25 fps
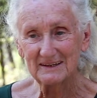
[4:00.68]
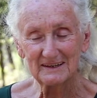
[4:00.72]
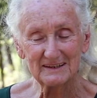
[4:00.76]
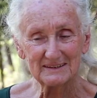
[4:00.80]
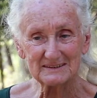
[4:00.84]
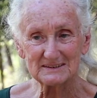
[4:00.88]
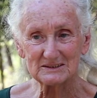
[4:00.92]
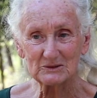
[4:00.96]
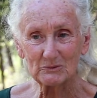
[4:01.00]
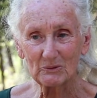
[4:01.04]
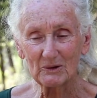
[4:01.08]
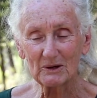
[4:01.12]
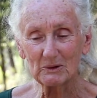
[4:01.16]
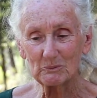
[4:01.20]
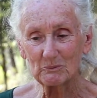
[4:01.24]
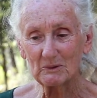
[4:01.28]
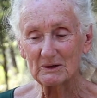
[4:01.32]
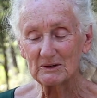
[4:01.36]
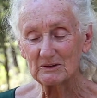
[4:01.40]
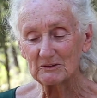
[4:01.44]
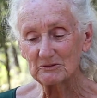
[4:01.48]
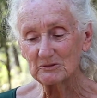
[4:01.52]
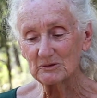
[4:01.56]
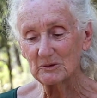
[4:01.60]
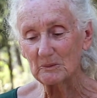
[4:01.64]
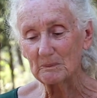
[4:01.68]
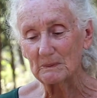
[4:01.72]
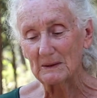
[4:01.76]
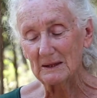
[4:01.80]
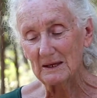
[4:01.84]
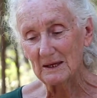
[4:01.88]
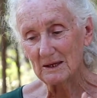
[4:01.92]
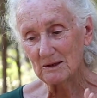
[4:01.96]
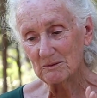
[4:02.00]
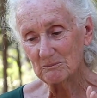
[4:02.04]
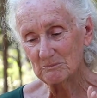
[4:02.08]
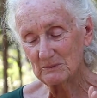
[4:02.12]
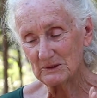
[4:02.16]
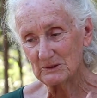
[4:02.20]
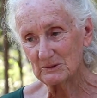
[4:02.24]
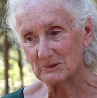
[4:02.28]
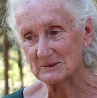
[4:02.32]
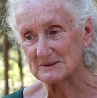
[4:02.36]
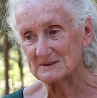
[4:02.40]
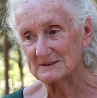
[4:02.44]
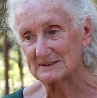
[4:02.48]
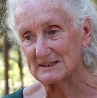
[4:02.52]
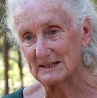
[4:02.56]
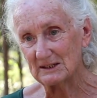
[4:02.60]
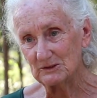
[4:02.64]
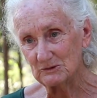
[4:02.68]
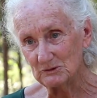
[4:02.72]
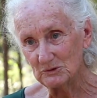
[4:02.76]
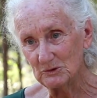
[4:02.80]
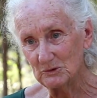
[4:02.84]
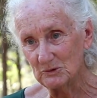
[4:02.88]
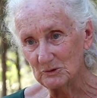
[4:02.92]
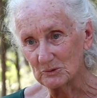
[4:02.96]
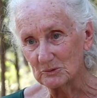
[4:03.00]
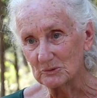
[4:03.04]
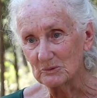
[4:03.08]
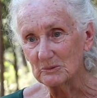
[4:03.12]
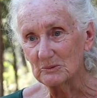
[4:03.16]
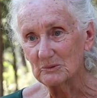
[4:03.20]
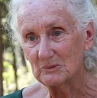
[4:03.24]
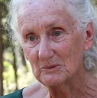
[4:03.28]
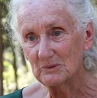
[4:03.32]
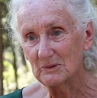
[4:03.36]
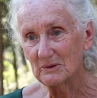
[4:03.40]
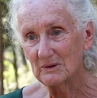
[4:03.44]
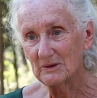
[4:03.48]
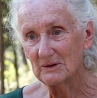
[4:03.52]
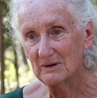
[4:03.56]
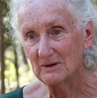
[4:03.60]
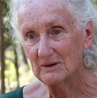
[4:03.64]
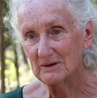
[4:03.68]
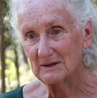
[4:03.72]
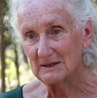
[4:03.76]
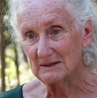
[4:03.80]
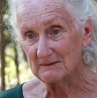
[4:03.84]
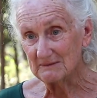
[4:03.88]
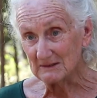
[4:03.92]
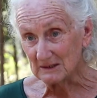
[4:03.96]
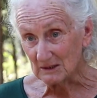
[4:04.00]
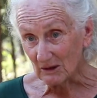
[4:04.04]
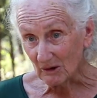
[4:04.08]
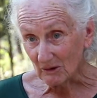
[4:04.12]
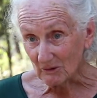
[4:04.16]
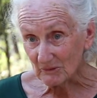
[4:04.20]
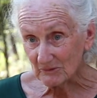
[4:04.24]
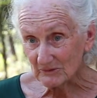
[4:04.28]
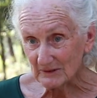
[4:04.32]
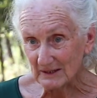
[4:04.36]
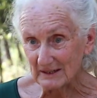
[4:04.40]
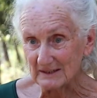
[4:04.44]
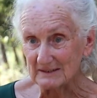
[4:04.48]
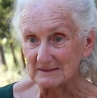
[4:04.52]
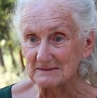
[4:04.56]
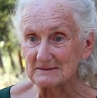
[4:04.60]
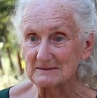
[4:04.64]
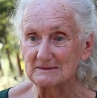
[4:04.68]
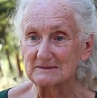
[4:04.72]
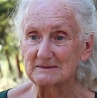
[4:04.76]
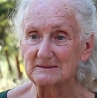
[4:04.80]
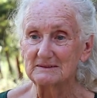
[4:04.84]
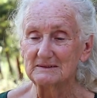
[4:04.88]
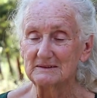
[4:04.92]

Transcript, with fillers: It's quite wonderful, because they knew in the old days,